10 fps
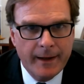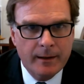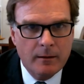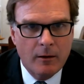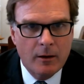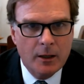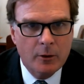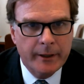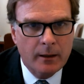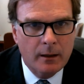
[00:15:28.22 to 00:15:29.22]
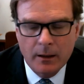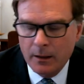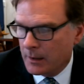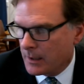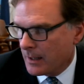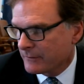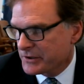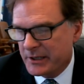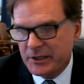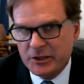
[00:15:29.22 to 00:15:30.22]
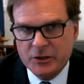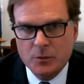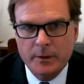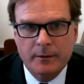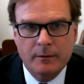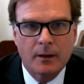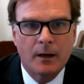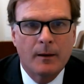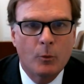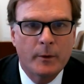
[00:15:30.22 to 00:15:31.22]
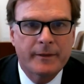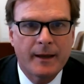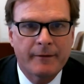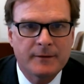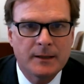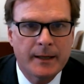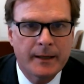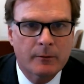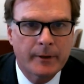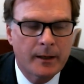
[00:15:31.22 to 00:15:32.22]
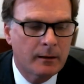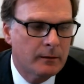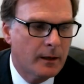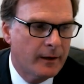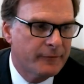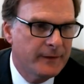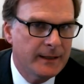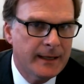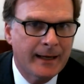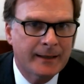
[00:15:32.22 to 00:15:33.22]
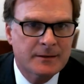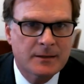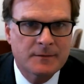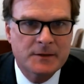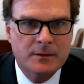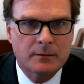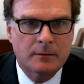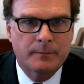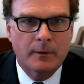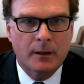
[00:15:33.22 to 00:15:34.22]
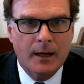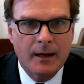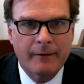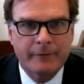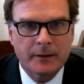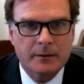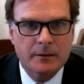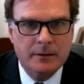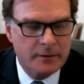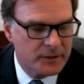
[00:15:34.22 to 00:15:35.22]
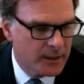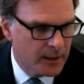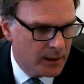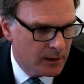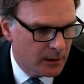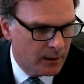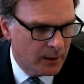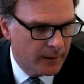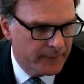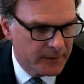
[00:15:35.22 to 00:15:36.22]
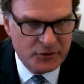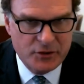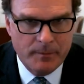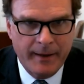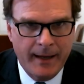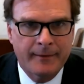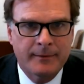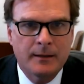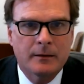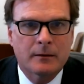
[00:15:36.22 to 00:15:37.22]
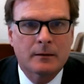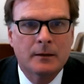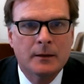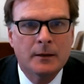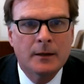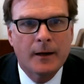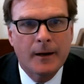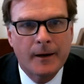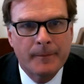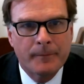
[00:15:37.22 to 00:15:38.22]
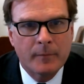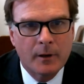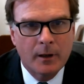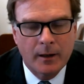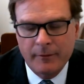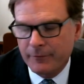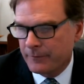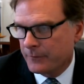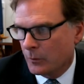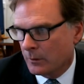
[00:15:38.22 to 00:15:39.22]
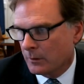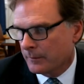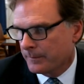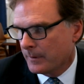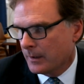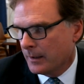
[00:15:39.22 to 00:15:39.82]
had ongoing conversations with FDA around feed additives, and are confident that there's a path here for